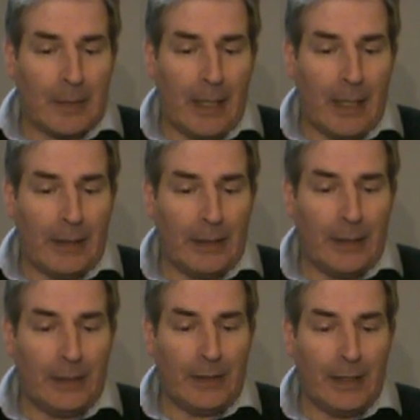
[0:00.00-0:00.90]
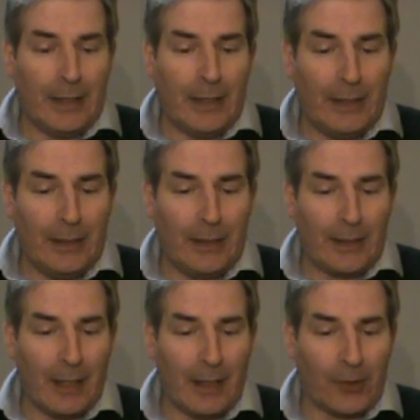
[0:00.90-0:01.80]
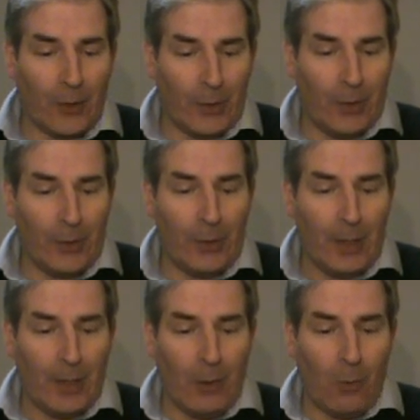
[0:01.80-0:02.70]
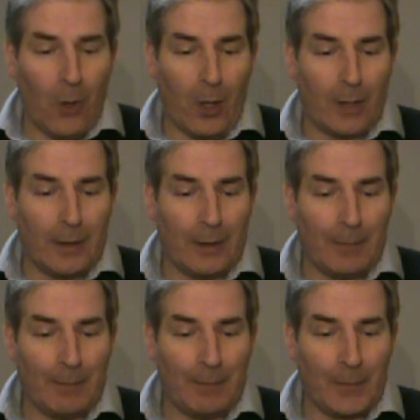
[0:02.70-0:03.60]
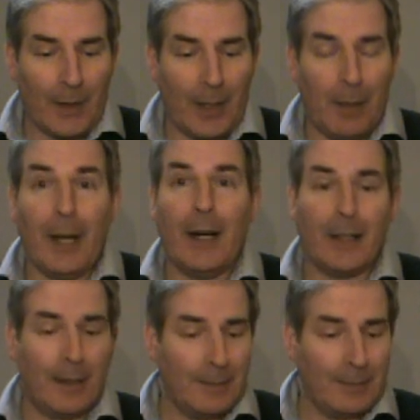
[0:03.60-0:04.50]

and he sees So-You walking in a park.